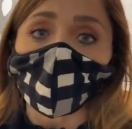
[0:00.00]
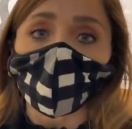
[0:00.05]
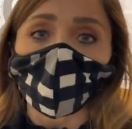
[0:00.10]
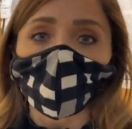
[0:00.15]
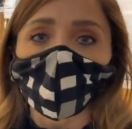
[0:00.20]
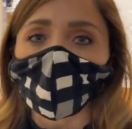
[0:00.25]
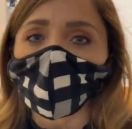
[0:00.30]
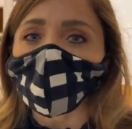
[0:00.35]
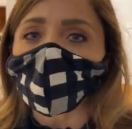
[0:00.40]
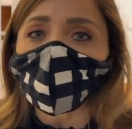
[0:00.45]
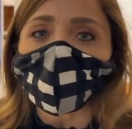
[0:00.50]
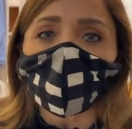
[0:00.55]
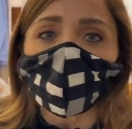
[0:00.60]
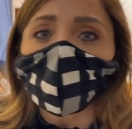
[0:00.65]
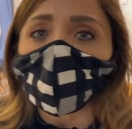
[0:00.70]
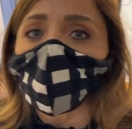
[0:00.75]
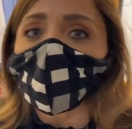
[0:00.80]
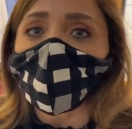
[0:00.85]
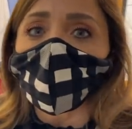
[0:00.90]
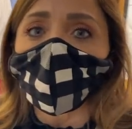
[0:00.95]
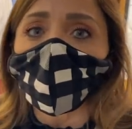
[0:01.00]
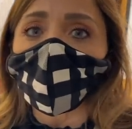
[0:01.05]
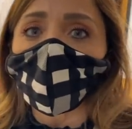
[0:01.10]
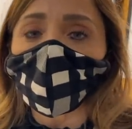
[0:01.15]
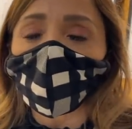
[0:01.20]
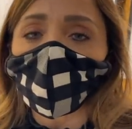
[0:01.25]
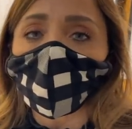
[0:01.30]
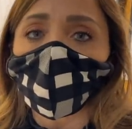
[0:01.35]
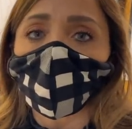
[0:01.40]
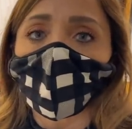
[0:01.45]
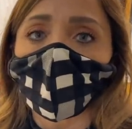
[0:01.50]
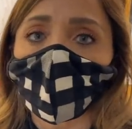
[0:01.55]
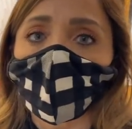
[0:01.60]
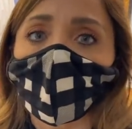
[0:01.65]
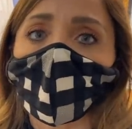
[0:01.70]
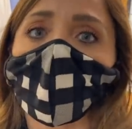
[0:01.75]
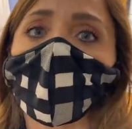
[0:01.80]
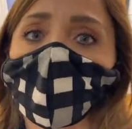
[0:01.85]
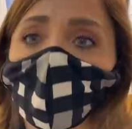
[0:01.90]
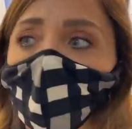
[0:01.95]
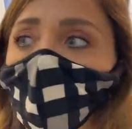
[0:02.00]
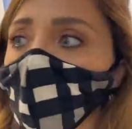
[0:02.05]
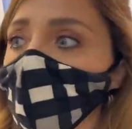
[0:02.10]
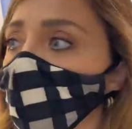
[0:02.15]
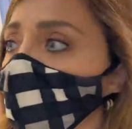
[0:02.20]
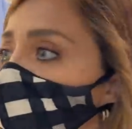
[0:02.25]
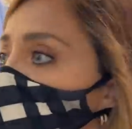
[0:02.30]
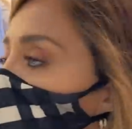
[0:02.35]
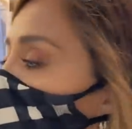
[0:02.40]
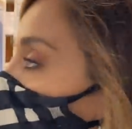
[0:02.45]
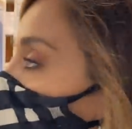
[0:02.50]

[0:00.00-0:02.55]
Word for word: here, and it just doesn't feel as high end.